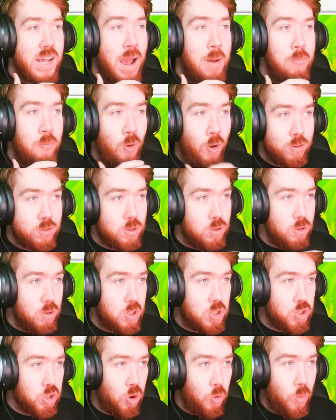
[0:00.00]
I'm not too
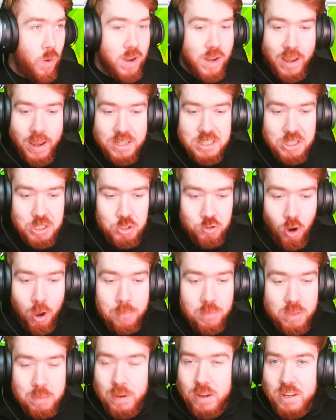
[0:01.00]
sure when they actually
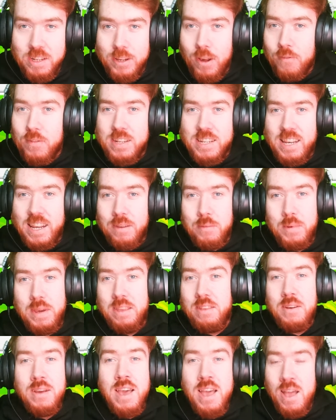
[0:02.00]
dropped because obviously
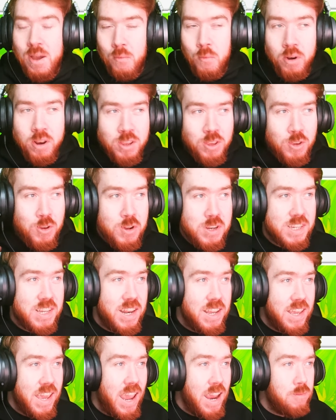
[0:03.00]
we're not used to
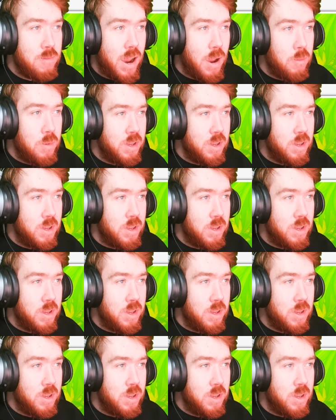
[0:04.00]
the game, right?